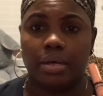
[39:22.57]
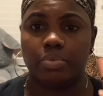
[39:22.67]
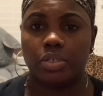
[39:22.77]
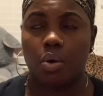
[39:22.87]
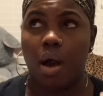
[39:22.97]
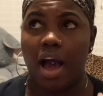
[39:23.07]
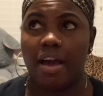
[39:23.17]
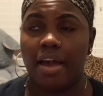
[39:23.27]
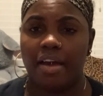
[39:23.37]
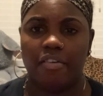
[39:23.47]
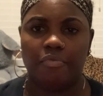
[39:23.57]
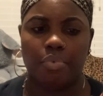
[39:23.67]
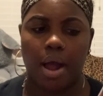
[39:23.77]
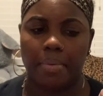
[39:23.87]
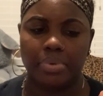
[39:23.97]
So I have
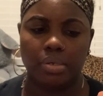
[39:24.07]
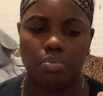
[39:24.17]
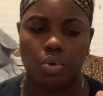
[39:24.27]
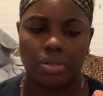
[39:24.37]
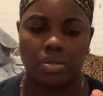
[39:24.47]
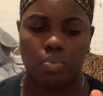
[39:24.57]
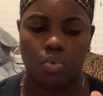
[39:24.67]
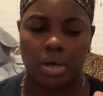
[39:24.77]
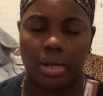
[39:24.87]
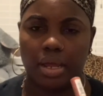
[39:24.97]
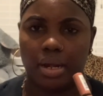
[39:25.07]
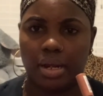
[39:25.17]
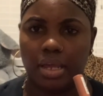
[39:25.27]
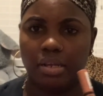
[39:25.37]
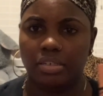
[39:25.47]
probably more than one in
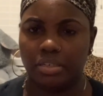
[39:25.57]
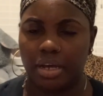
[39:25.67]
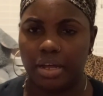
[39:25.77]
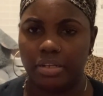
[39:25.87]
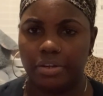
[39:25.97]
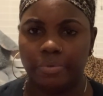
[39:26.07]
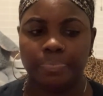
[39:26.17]
each color,